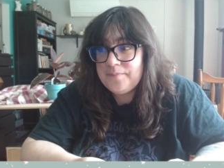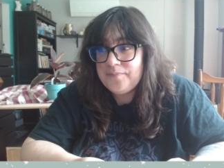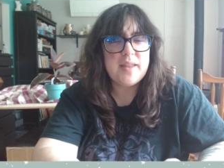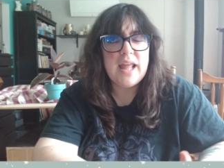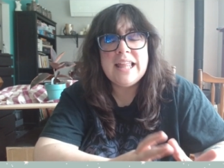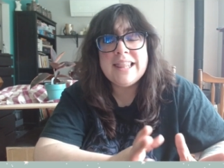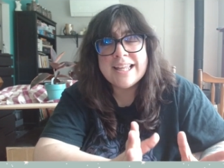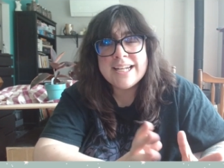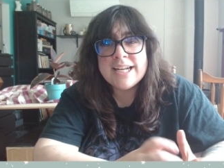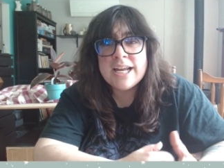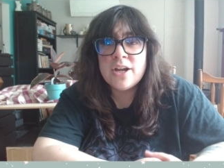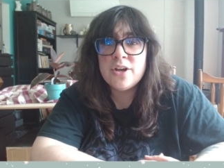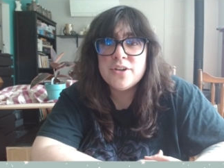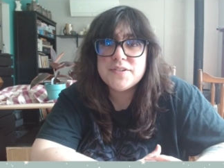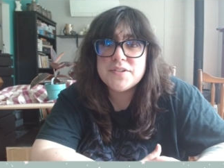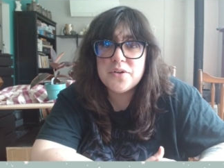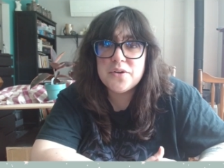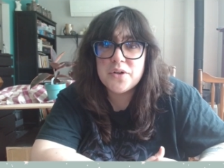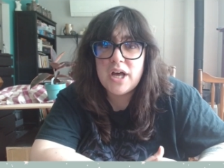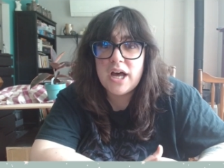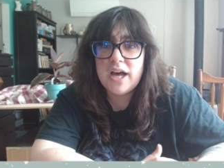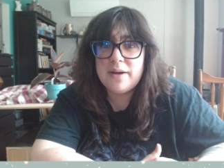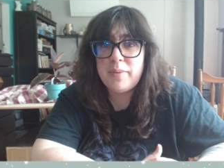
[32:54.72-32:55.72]
And then I
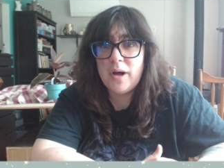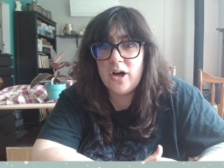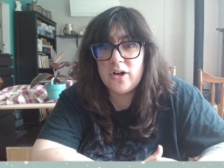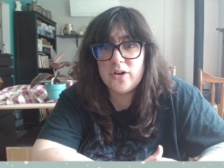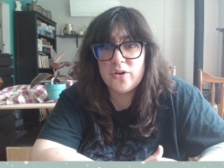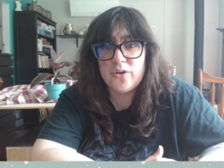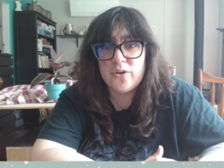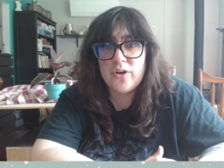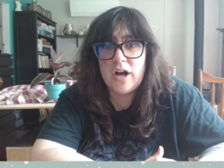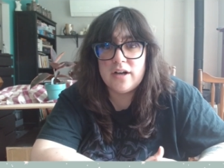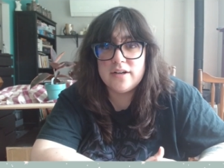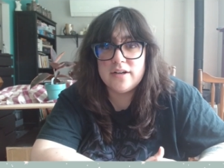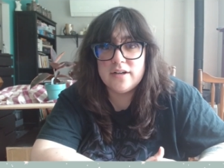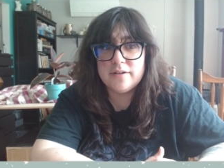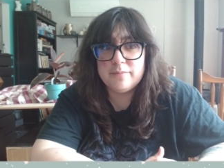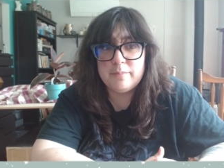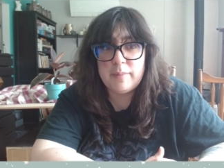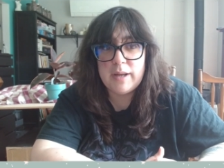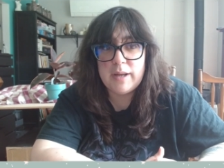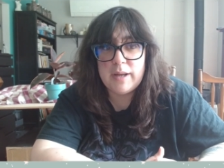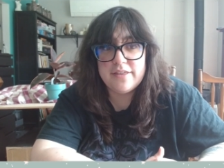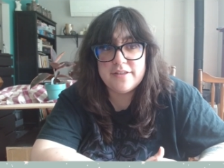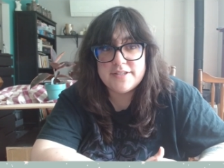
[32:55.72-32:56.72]
also got Punk Rocker
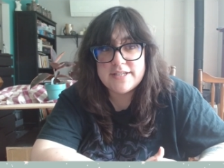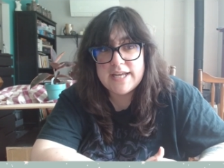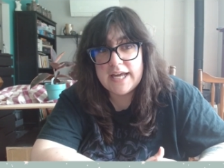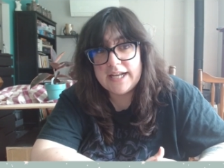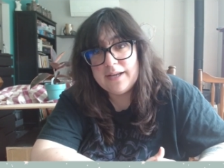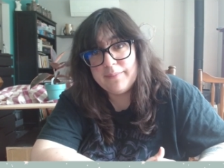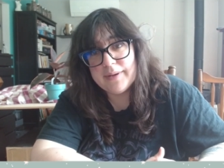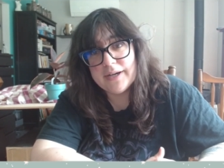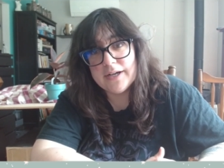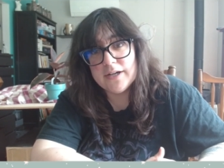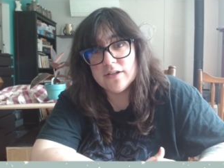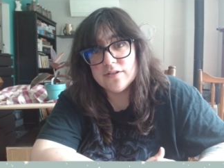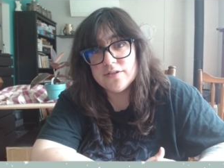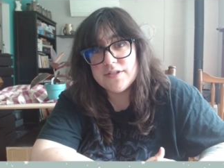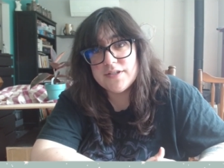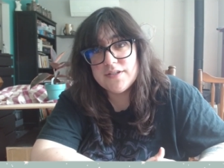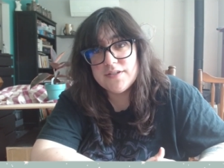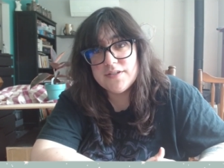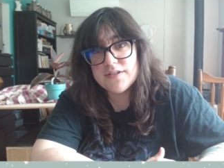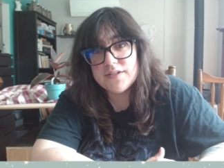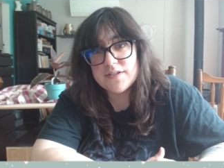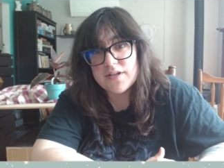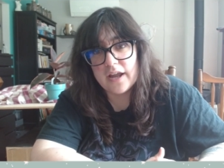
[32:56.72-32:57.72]
by the Teddy Bears
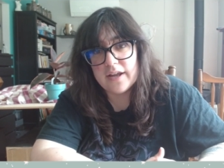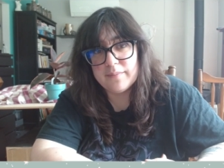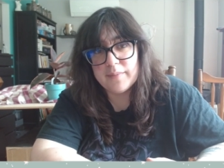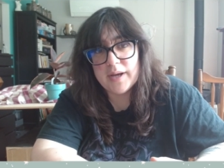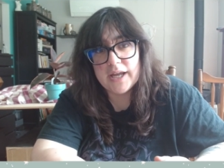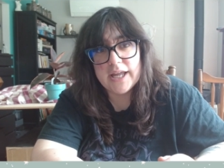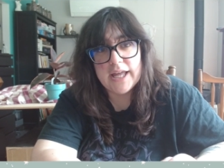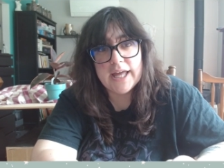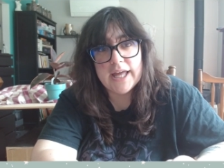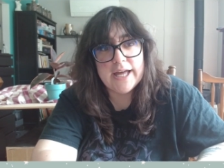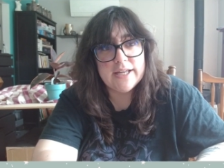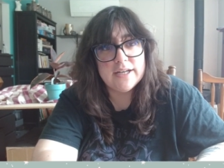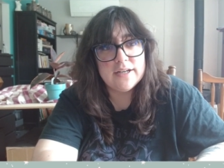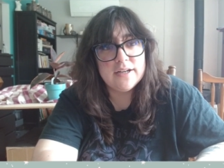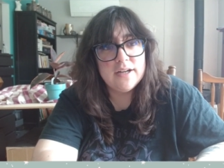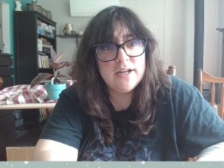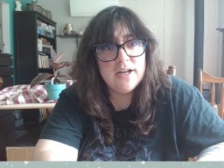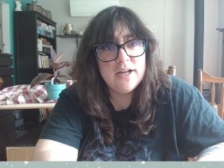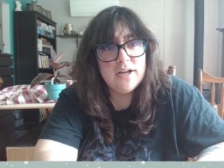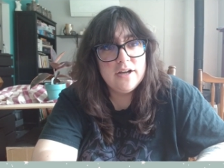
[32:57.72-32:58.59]
stuck in my head